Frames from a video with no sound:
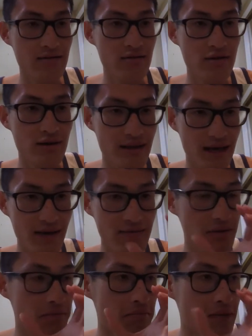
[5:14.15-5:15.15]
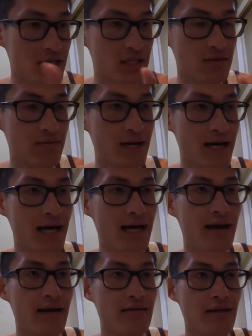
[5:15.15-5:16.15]
You know what? They have to measure my eye
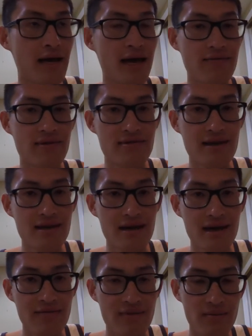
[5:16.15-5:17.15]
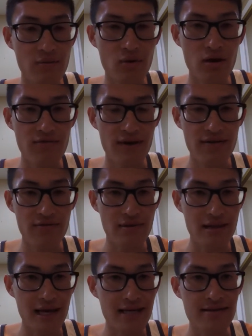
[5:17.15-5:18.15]
and they have to see that if I'm qualified for
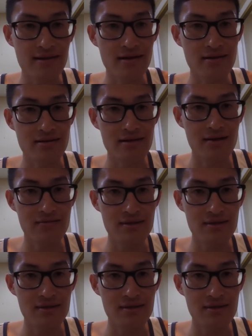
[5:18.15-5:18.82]
LASIK and all stuff.